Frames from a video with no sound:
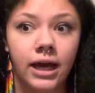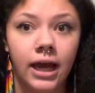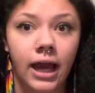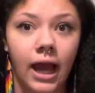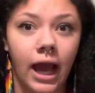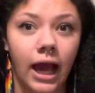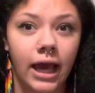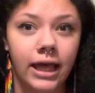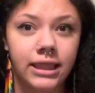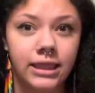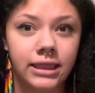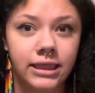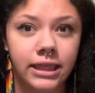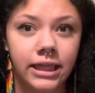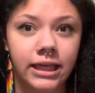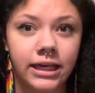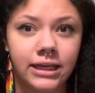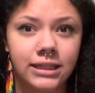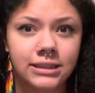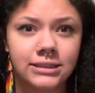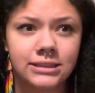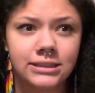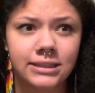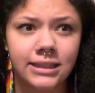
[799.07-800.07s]
I think
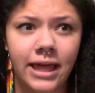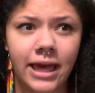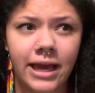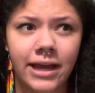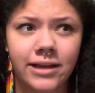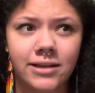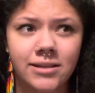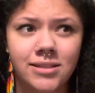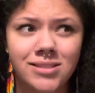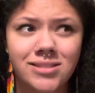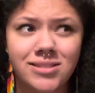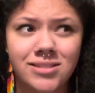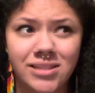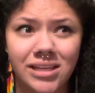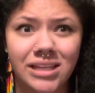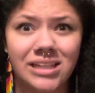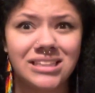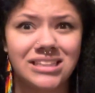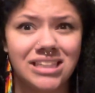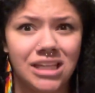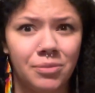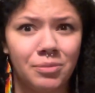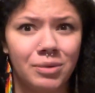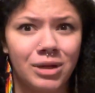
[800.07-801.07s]
it's like
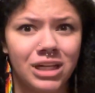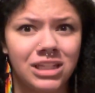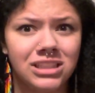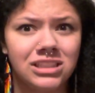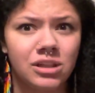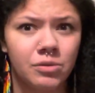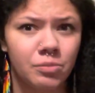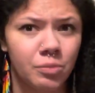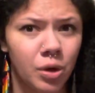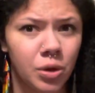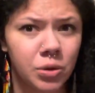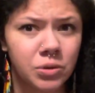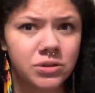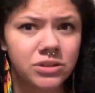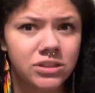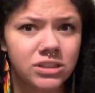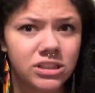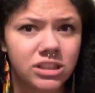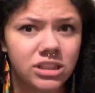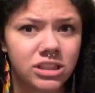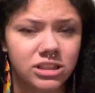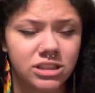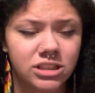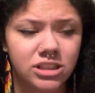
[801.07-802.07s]
60 minutes at most,
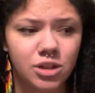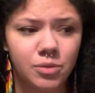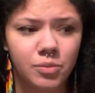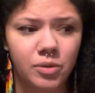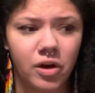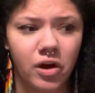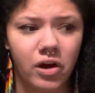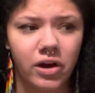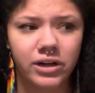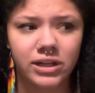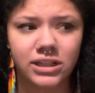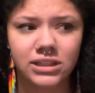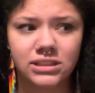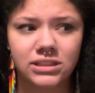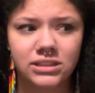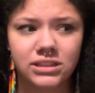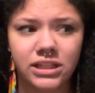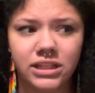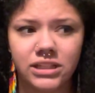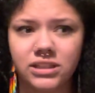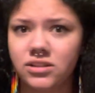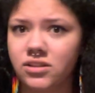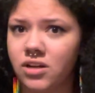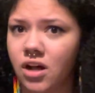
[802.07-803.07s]
to be honest.
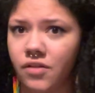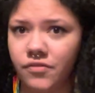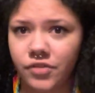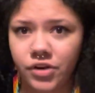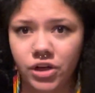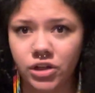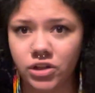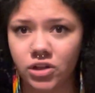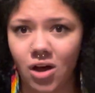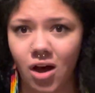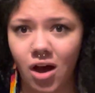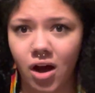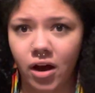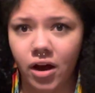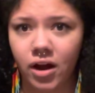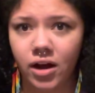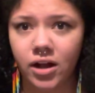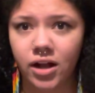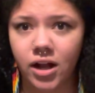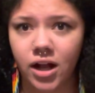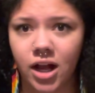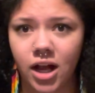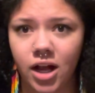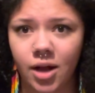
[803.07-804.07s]
It's not very long.
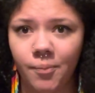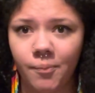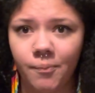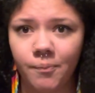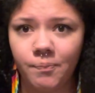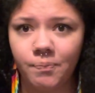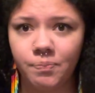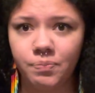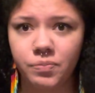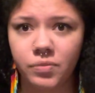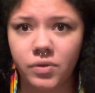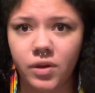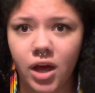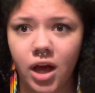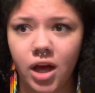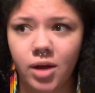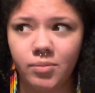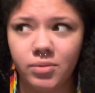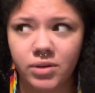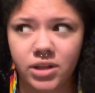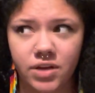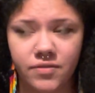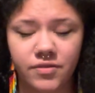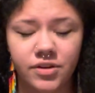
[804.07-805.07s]
I
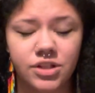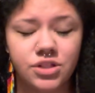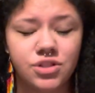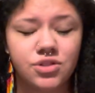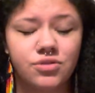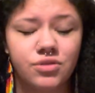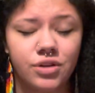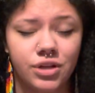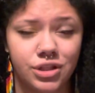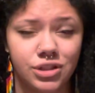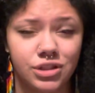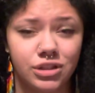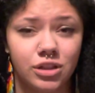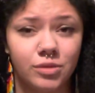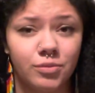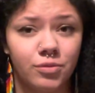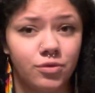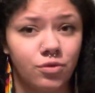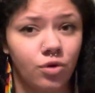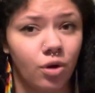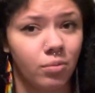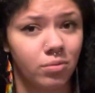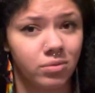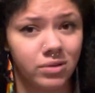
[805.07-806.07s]
believe it is traditionally
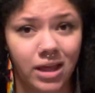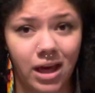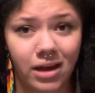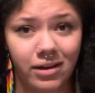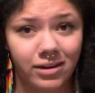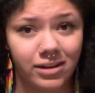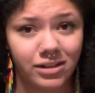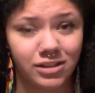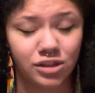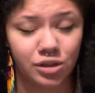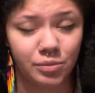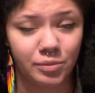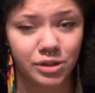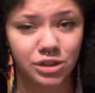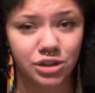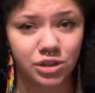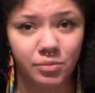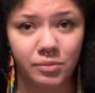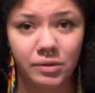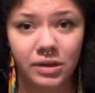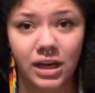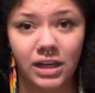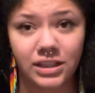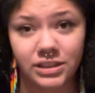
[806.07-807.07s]
performed without an intermission
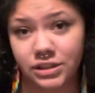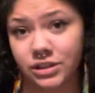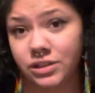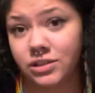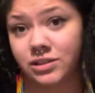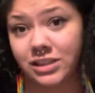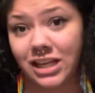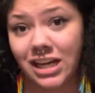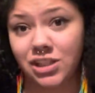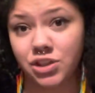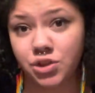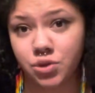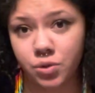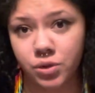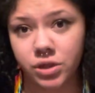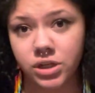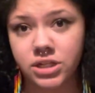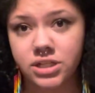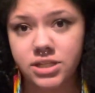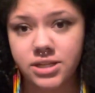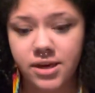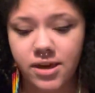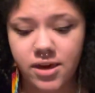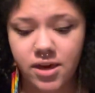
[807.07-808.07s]
because it's that short.